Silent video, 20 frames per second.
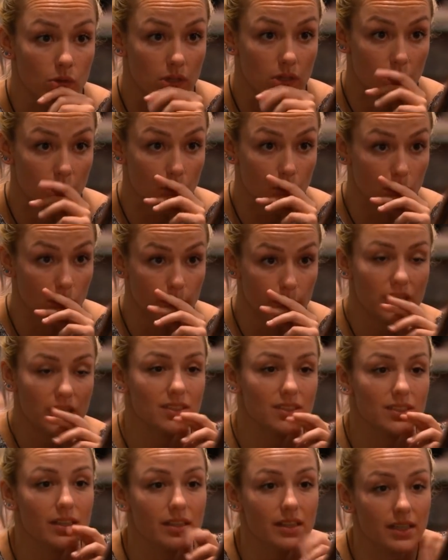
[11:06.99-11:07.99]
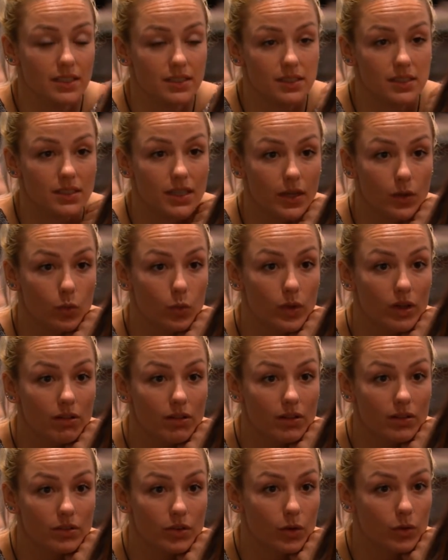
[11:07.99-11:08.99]
because the thing is like, Will
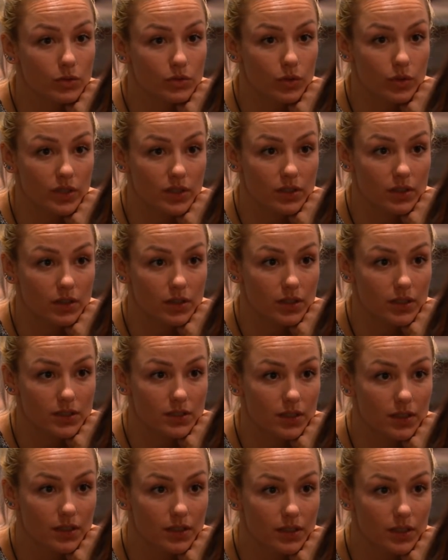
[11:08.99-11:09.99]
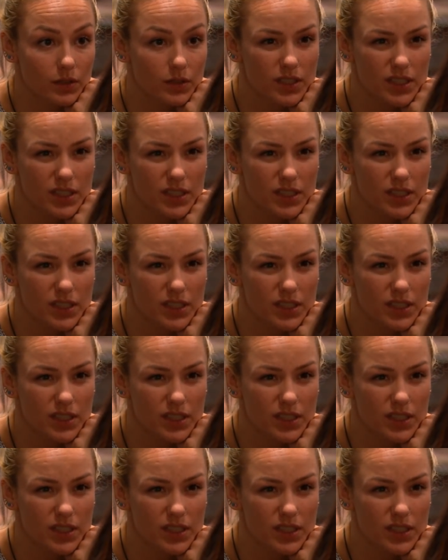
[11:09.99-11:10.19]
knows who the targets are now.